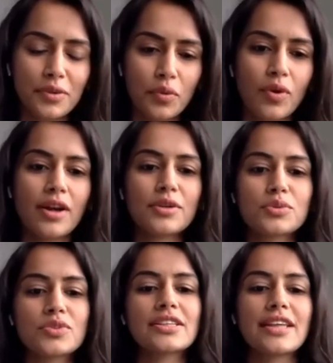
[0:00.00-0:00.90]
yoga
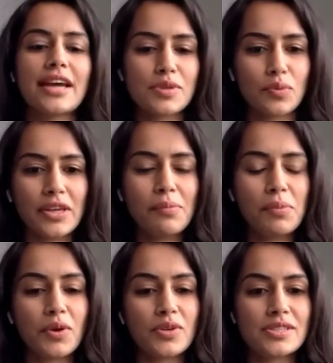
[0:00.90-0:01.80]
2-3 times a week,
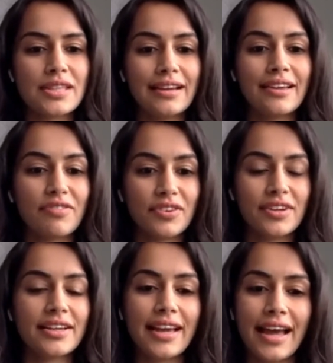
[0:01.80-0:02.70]
because that
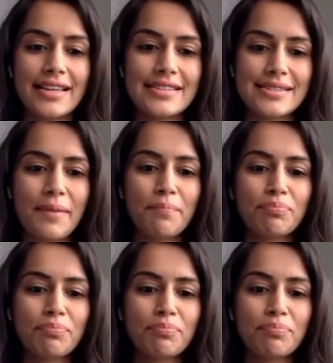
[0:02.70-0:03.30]
definitely has